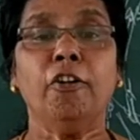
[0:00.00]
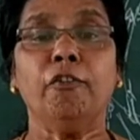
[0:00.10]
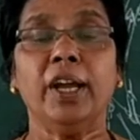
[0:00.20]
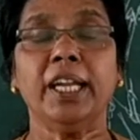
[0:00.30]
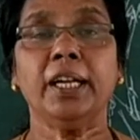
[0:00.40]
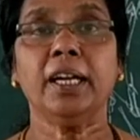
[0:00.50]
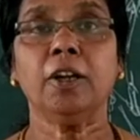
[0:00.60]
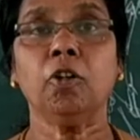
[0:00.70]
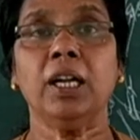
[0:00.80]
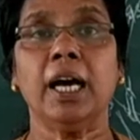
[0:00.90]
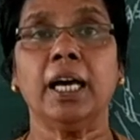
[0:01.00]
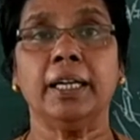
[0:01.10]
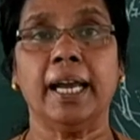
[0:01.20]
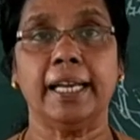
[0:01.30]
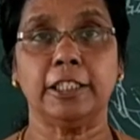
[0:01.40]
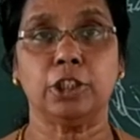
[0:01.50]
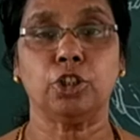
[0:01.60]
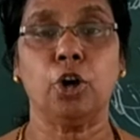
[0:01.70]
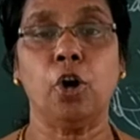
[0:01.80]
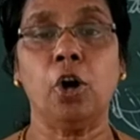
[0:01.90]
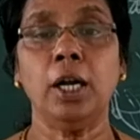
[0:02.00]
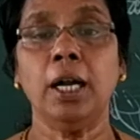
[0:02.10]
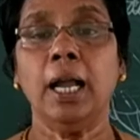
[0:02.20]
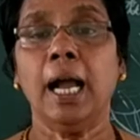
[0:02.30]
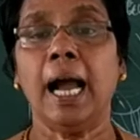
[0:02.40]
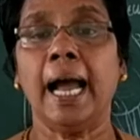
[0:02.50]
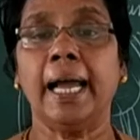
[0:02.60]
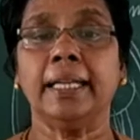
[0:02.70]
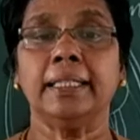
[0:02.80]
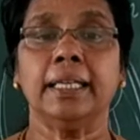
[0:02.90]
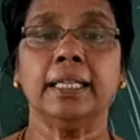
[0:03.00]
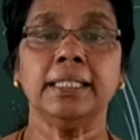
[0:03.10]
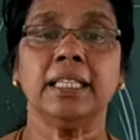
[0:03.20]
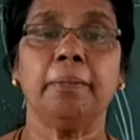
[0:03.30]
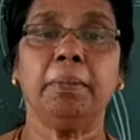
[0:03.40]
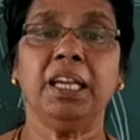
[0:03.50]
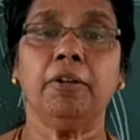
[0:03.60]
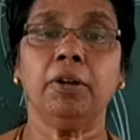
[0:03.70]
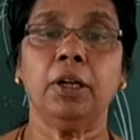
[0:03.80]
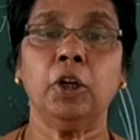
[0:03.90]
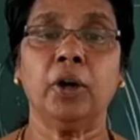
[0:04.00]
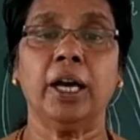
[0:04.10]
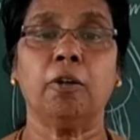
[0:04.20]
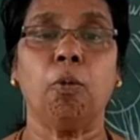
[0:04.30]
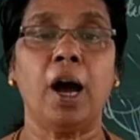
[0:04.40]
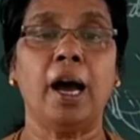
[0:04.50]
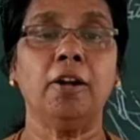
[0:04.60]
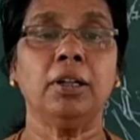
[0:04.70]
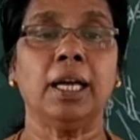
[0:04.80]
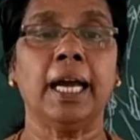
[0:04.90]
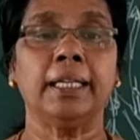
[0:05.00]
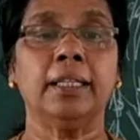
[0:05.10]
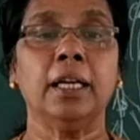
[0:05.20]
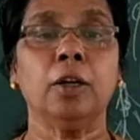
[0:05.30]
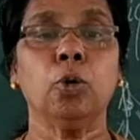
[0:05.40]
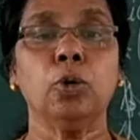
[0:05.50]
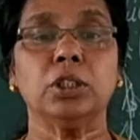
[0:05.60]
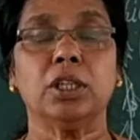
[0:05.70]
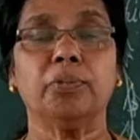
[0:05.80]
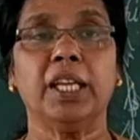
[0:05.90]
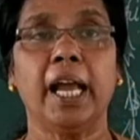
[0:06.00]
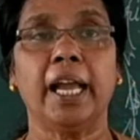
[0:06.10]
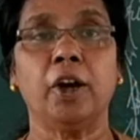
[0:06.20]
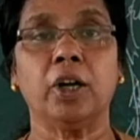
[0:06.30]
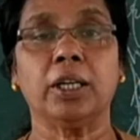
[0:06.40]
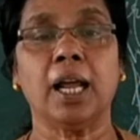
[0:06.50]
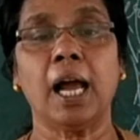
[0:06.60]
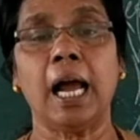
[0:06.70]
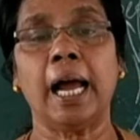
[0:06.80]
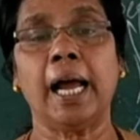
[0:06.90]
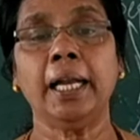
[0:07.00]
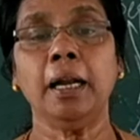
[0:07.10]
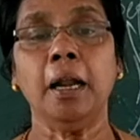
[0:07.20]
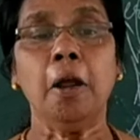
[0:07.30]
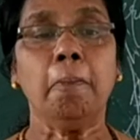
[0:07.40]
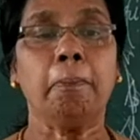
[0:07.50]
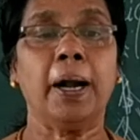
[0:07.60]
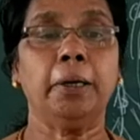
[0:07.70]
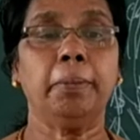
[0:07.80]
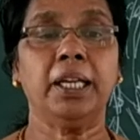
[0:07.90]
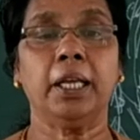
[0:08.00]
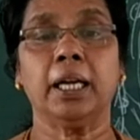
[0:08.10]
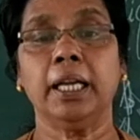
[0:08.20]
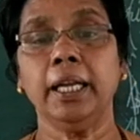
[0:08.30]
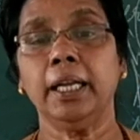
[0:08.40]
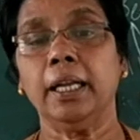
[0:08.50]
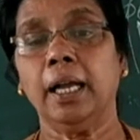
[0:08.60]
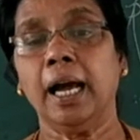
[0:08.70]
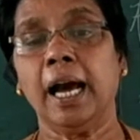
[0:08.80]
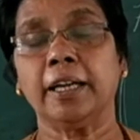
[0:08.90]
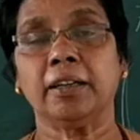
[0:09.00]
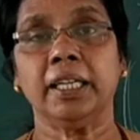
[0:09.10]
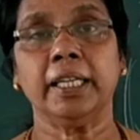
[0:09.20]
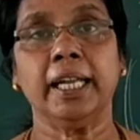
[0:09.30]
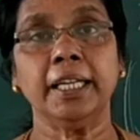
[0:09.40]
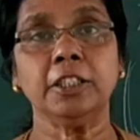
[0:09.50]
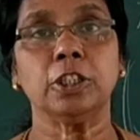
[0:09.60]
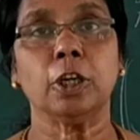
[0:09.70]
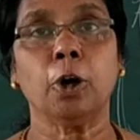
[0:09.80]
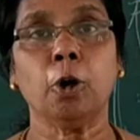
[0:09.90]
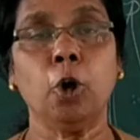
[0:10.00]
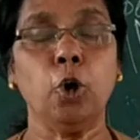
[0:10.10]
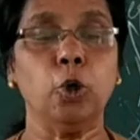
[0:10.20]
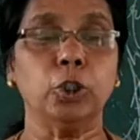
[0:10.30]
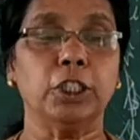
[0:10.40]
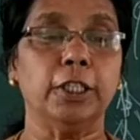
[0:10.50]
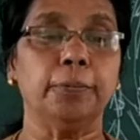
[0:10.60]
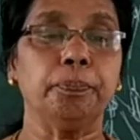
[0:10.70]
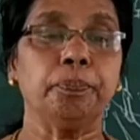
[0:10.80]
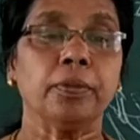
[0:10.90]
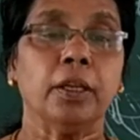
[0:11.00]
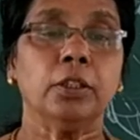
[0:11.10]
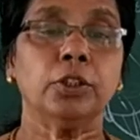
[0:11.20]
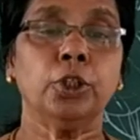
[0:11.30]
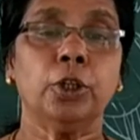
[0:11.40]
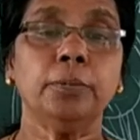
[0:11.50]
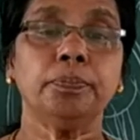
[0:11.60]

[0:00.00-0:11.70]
ventricular diastole and the semilunar wall at the roots of the aorta and pulmonary artery gets closed. So